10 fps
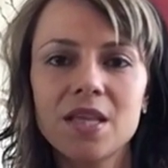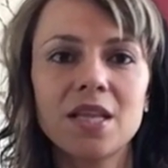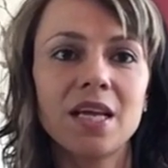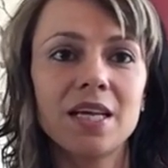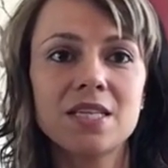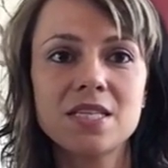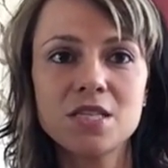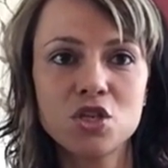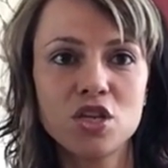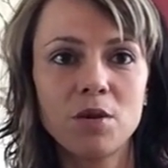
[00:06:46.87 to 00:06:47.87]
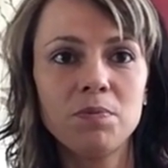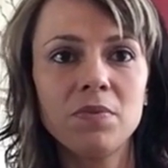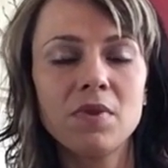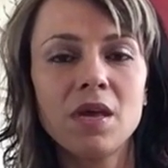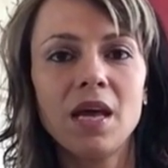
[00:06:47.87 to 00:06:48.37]
Then I get to the
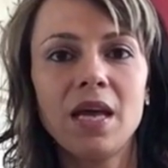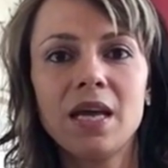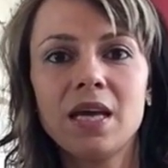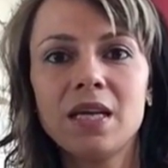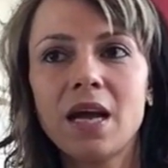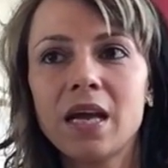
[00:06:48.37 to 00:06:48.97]
gym and